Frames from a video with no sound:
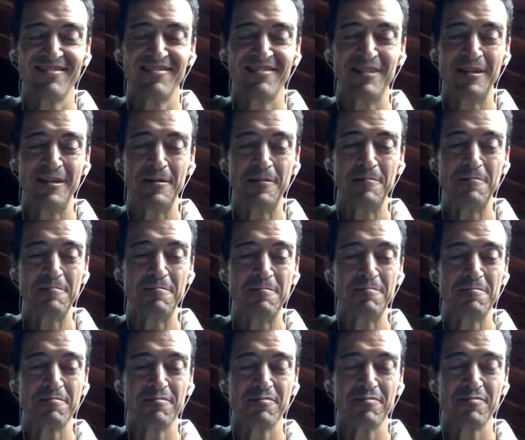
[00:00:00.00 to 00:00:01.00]
um,
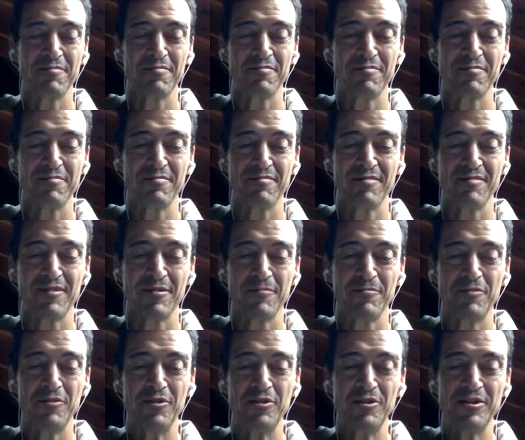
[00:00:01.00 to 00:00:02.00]

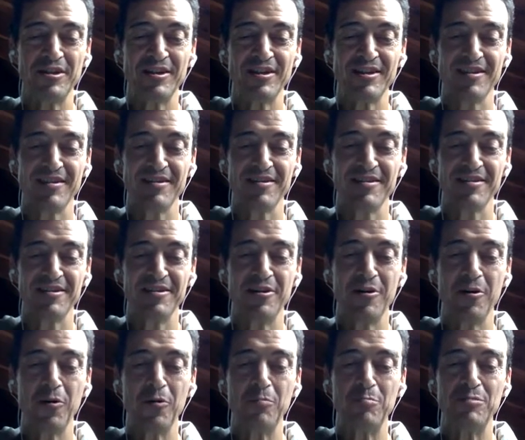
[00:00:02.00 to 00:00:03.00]
turning the
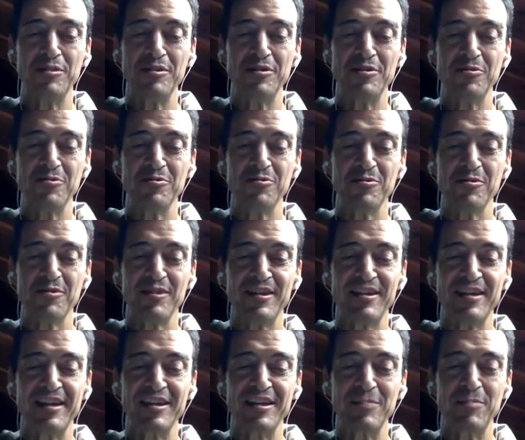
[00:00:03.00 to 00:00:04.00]
hope into an
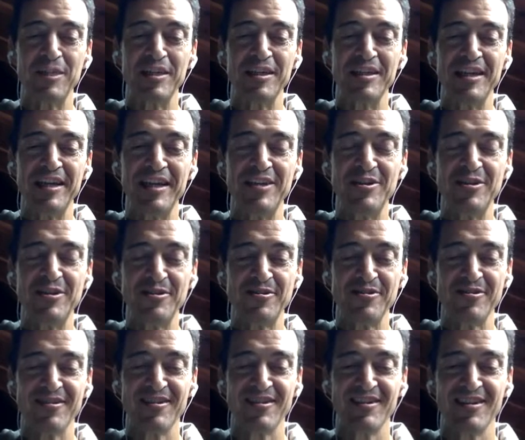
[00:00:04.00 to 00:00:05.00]

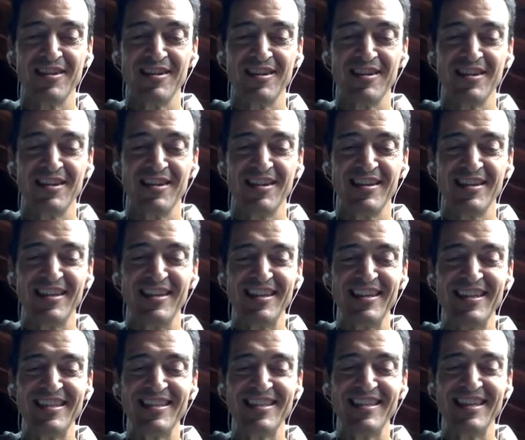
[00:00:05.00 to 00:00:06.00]
expectation that
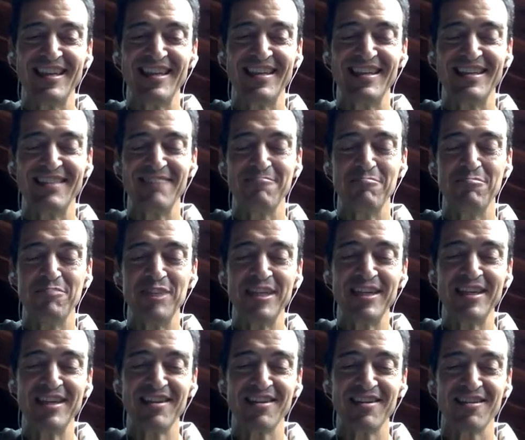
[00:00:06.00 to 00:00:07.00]
is
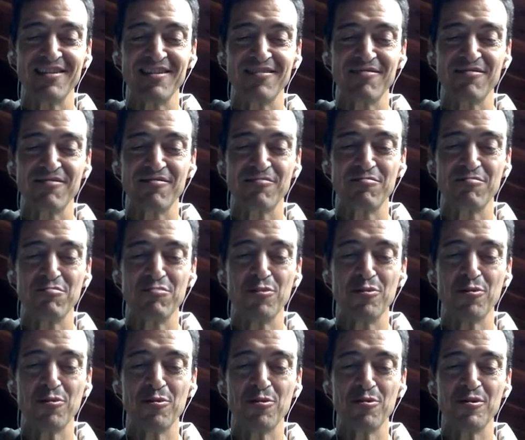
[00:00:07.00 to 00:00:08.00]
bringing
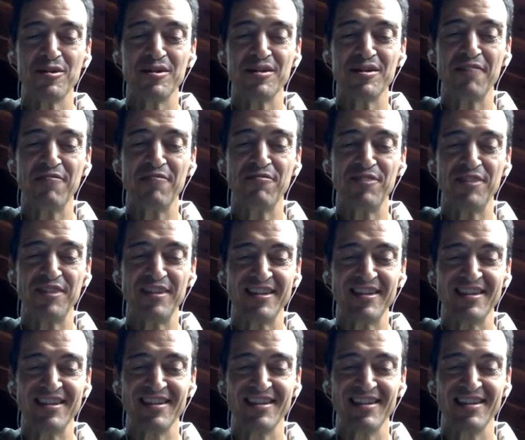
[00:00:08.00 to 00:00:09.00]
more suffering
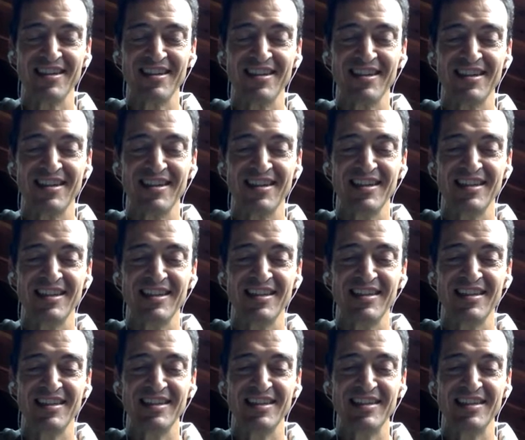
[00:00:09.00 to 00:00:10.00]

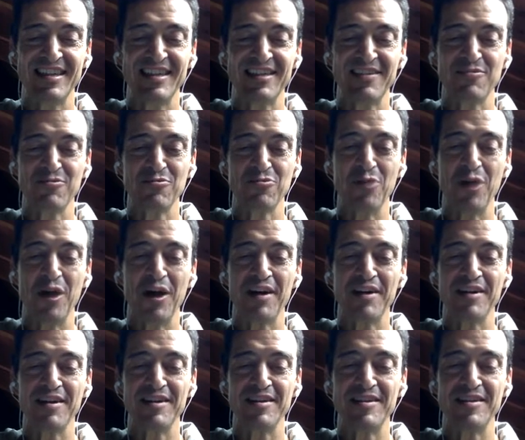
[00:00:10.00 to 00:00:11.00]
than
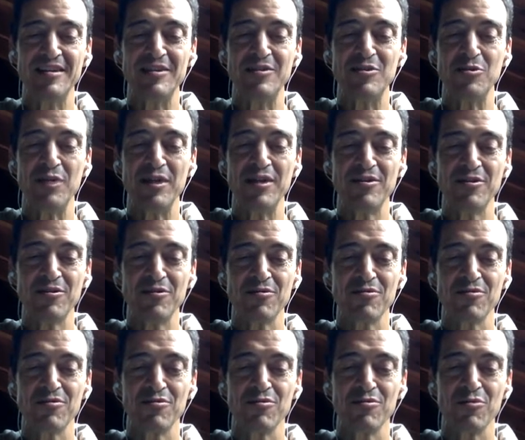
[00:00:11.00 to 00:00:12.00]
what the
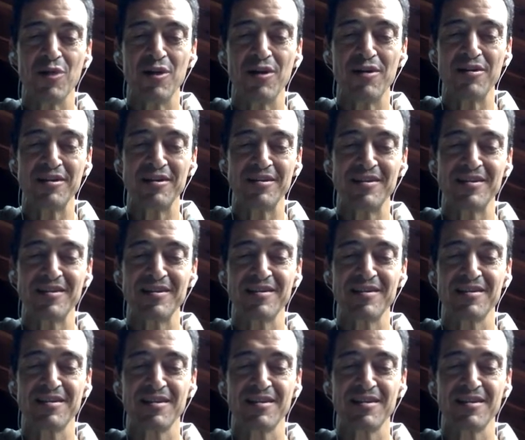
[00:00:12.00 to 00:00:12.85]
situation warrants.